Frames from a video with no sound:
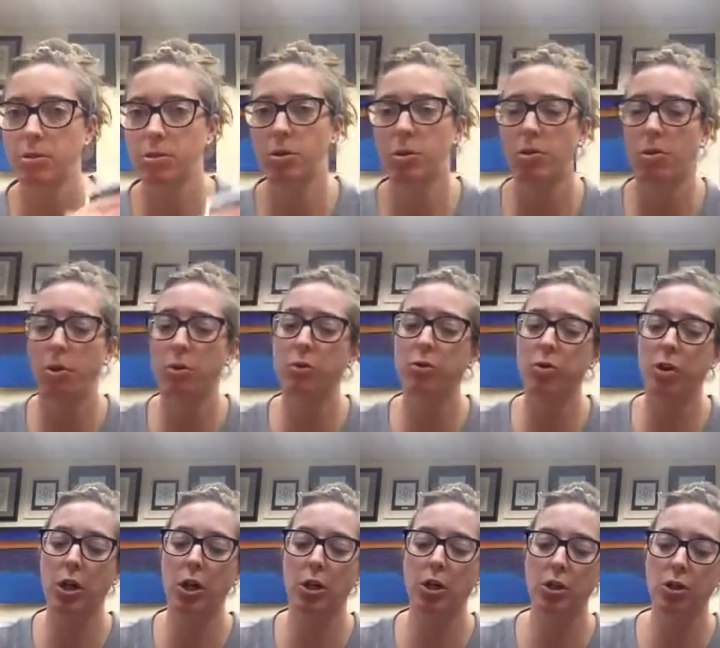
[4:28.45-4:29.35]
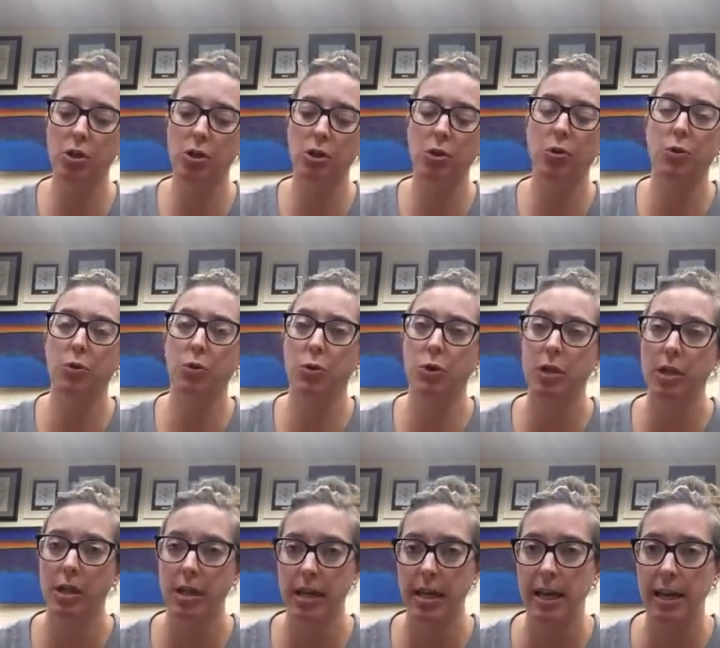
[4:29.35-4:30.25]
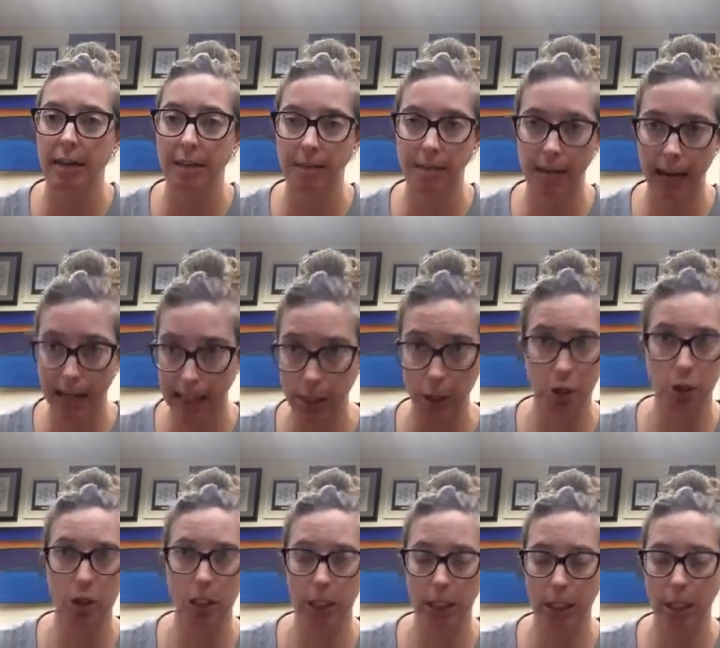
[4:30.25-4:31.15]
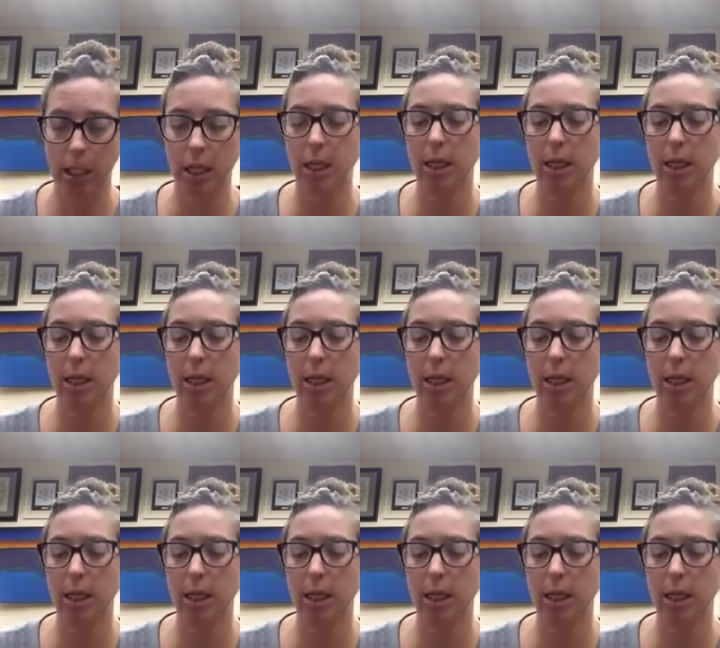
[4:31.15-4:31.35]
So those are the two vanishing